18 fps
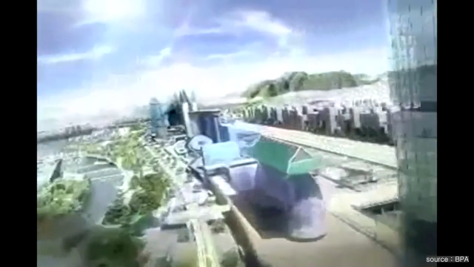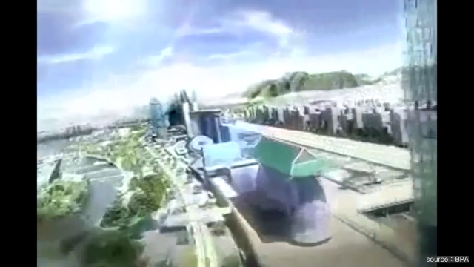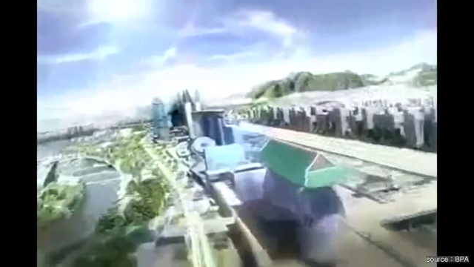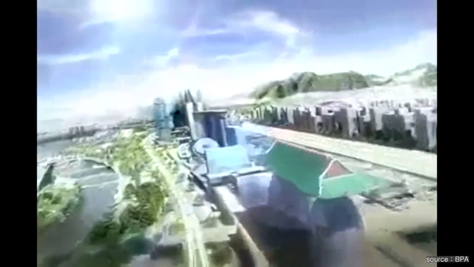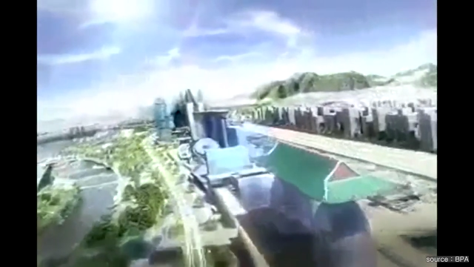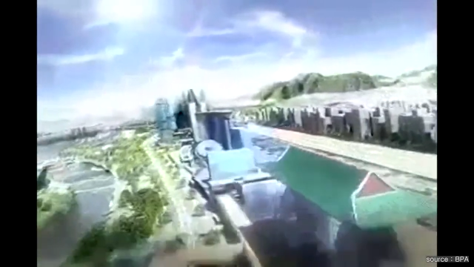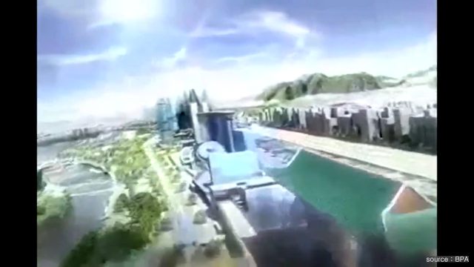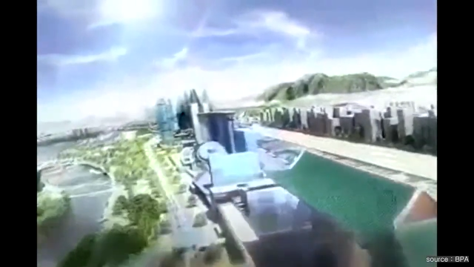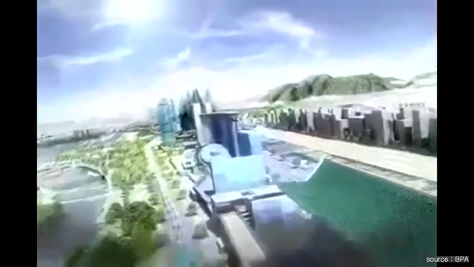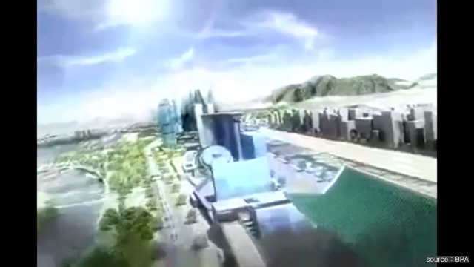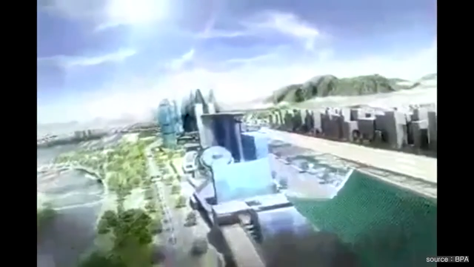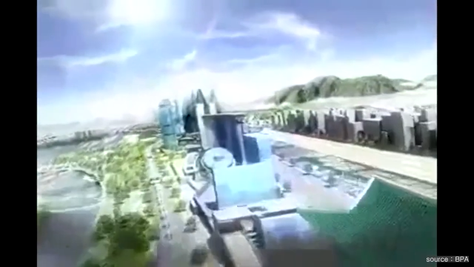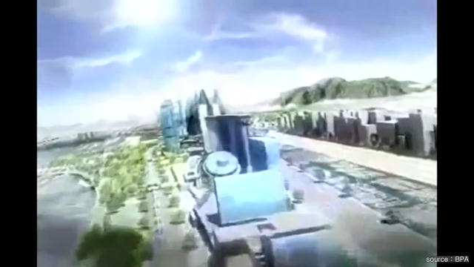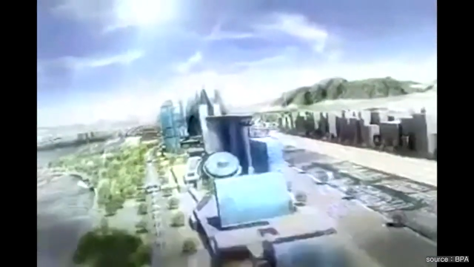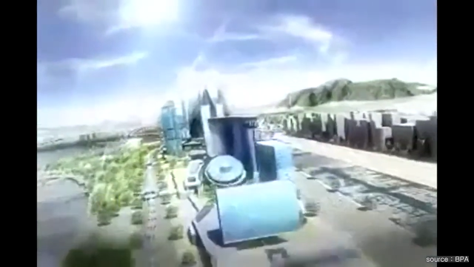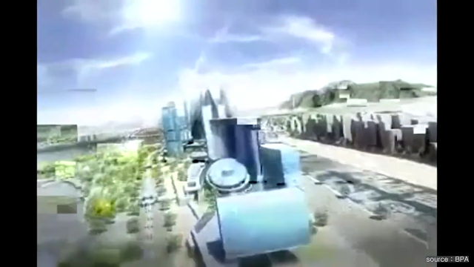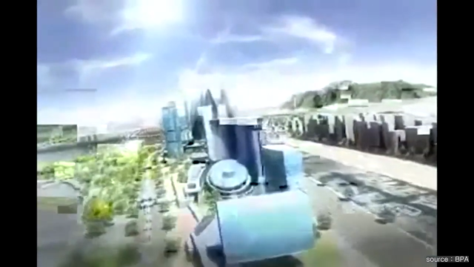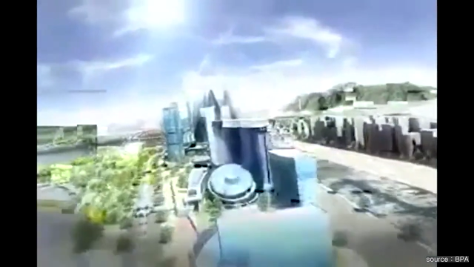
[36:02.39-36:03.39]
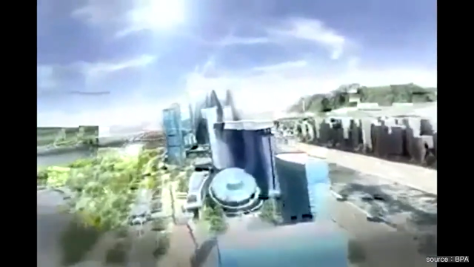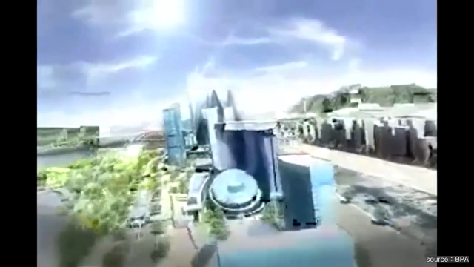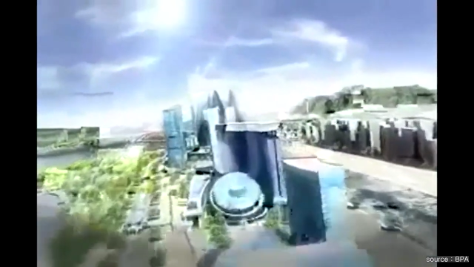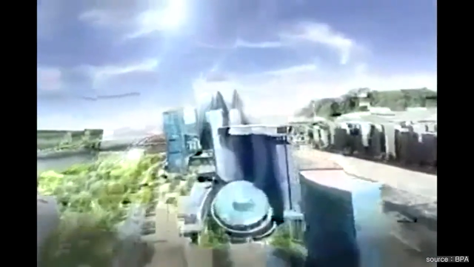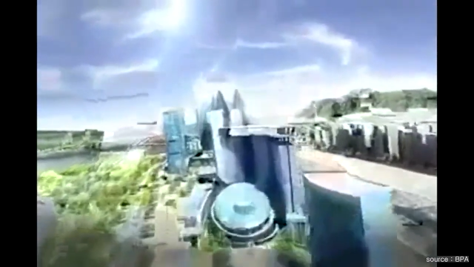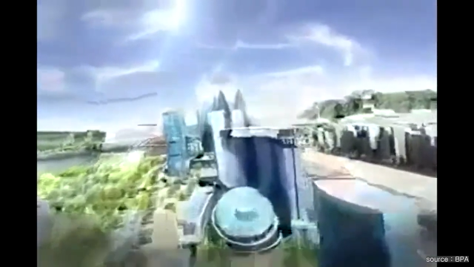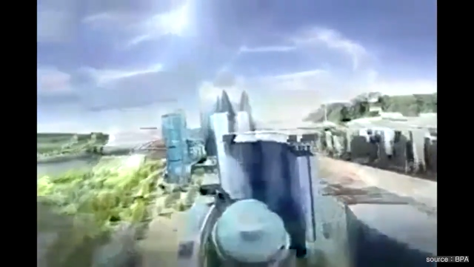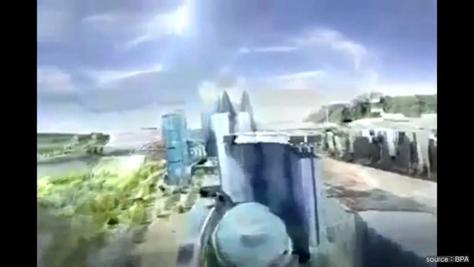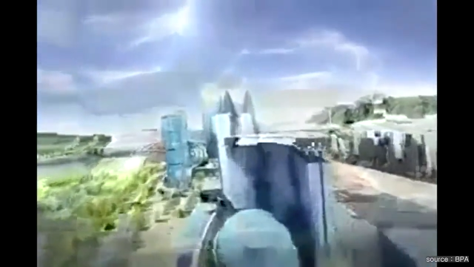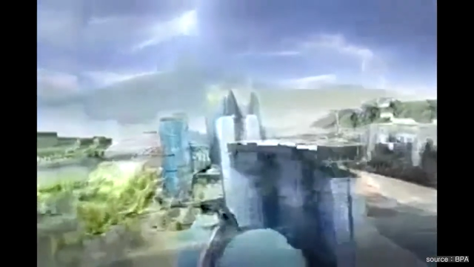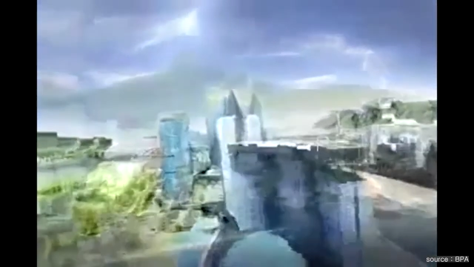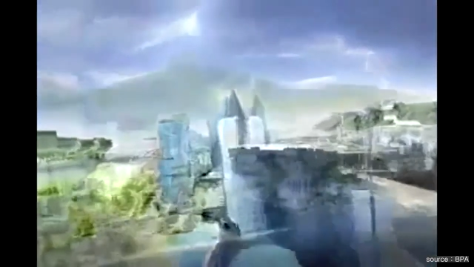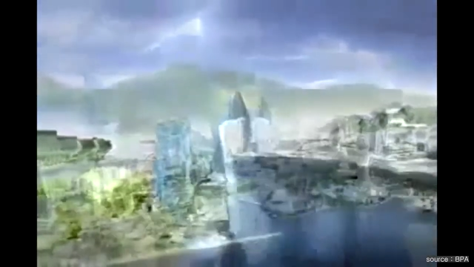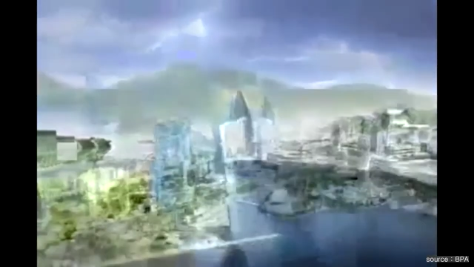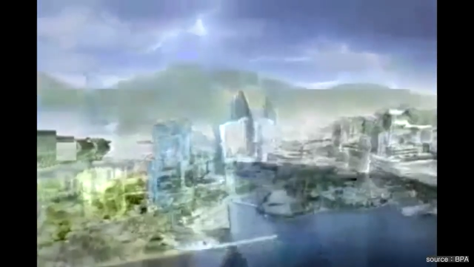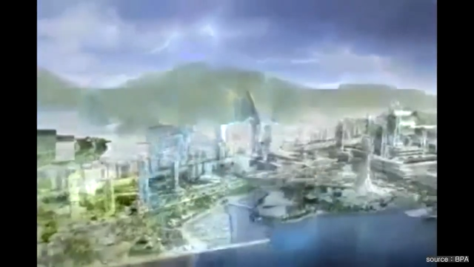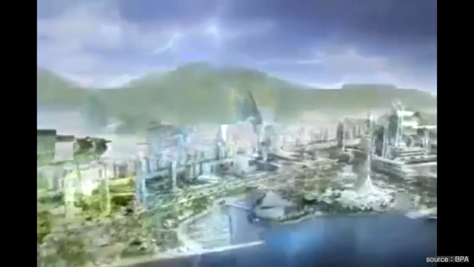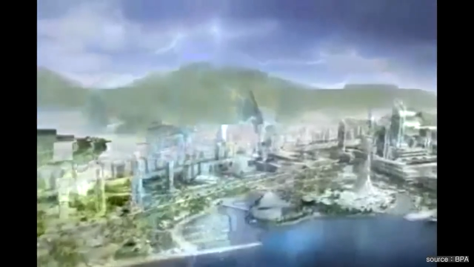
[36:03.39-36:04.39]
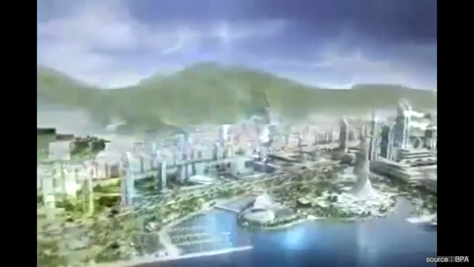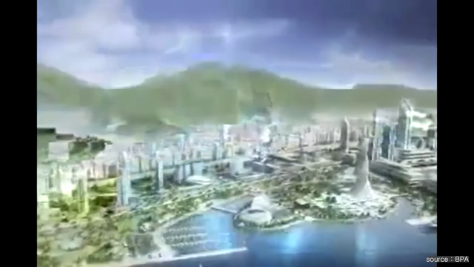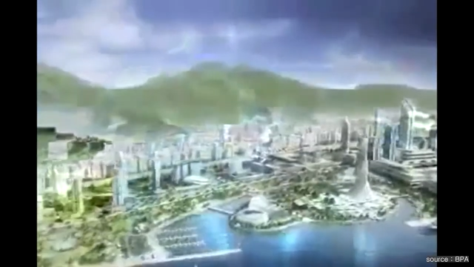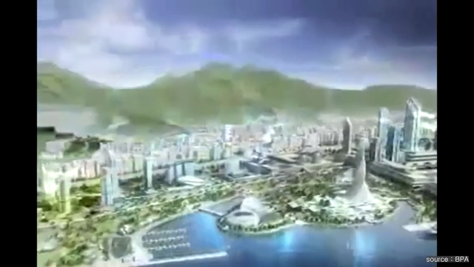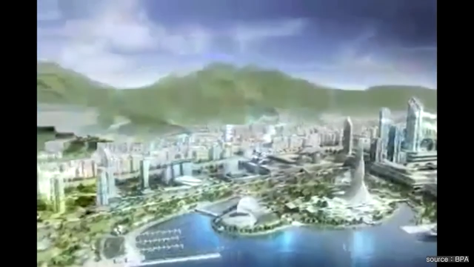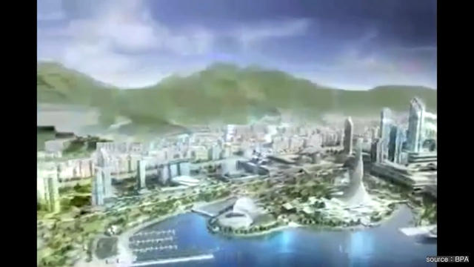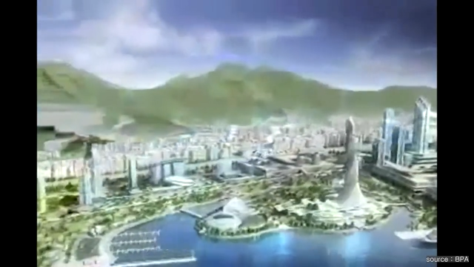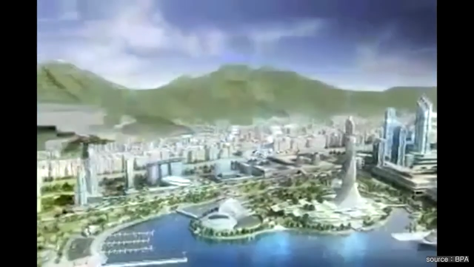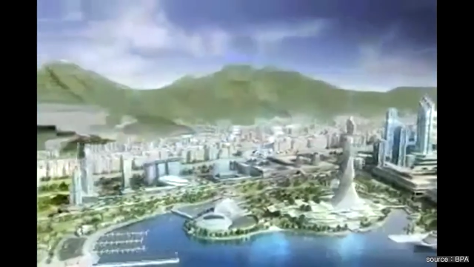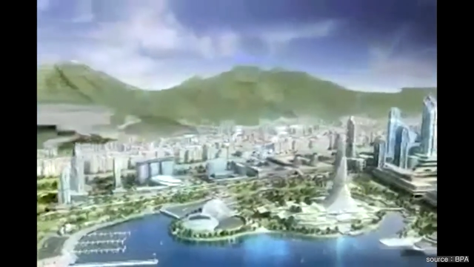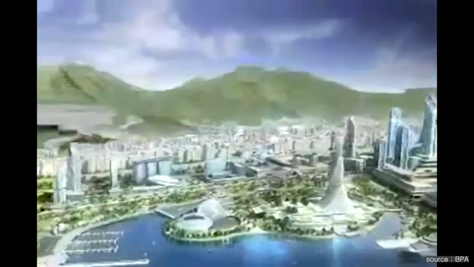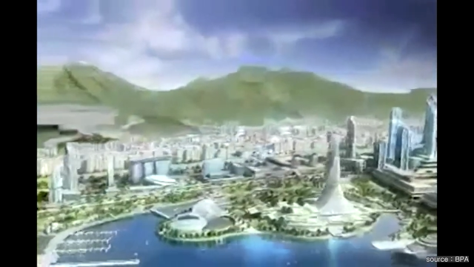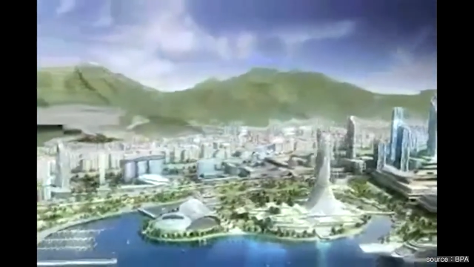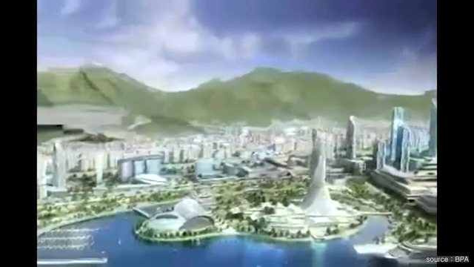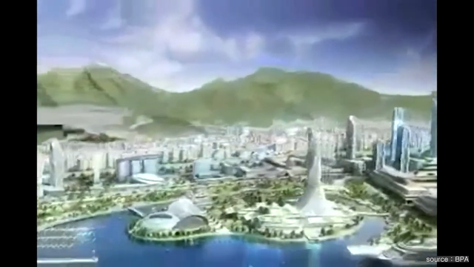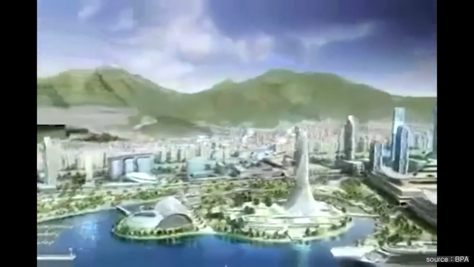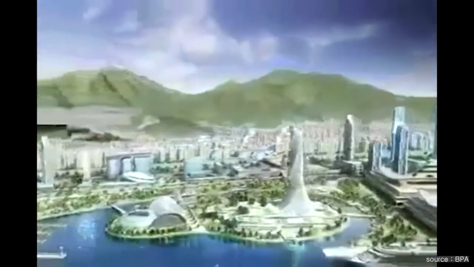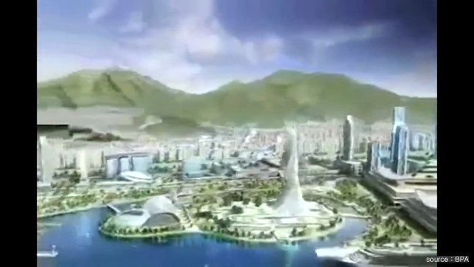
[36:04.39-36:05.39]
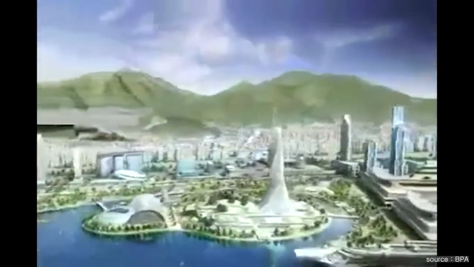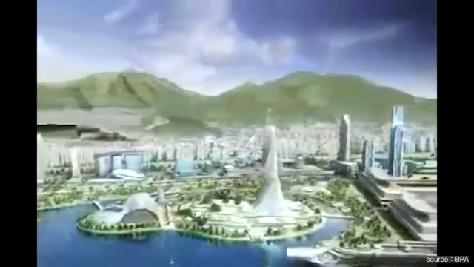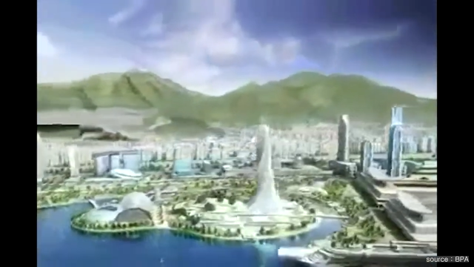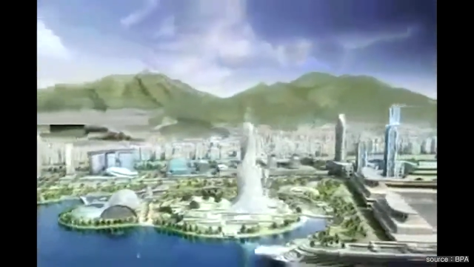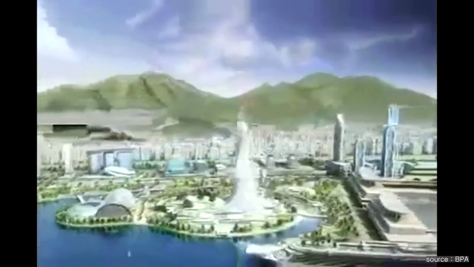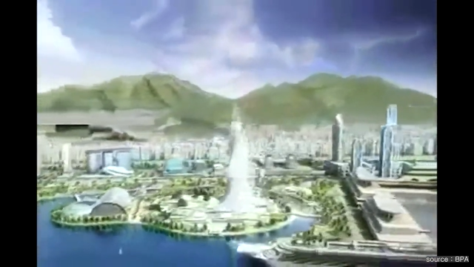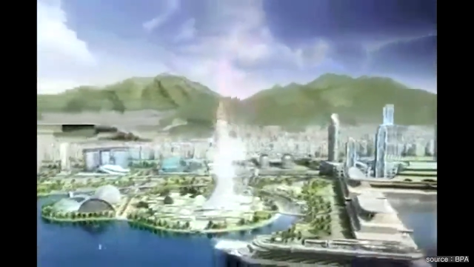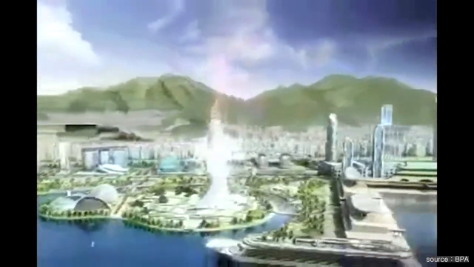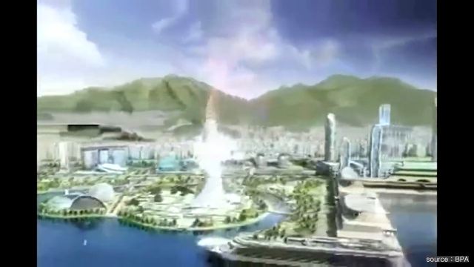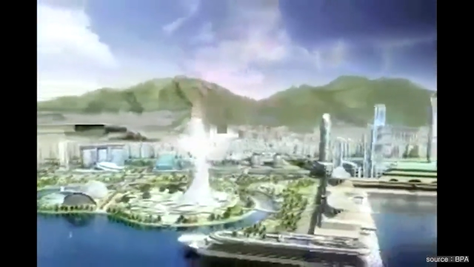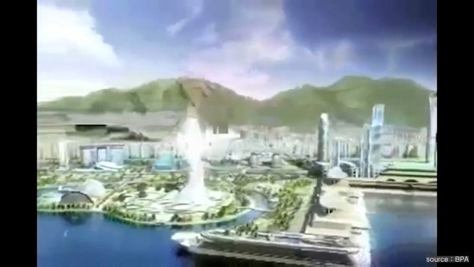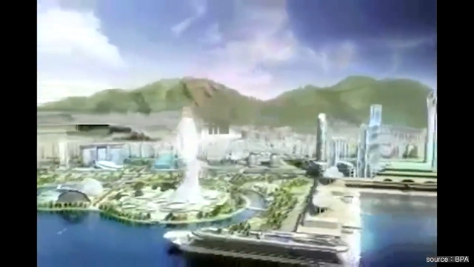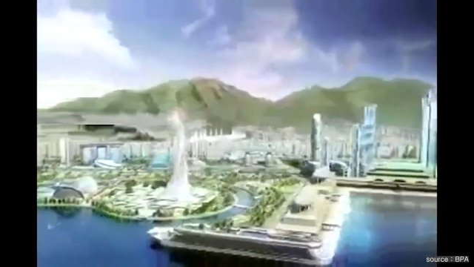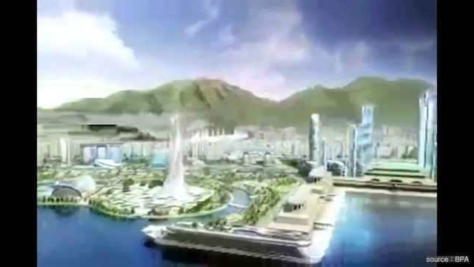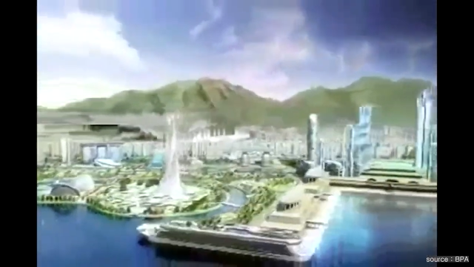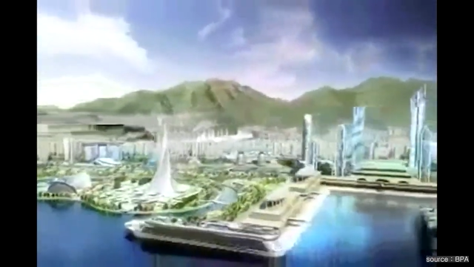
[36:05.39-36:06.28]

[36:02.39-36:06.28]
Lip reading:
No face is visible, so there are no lips to read.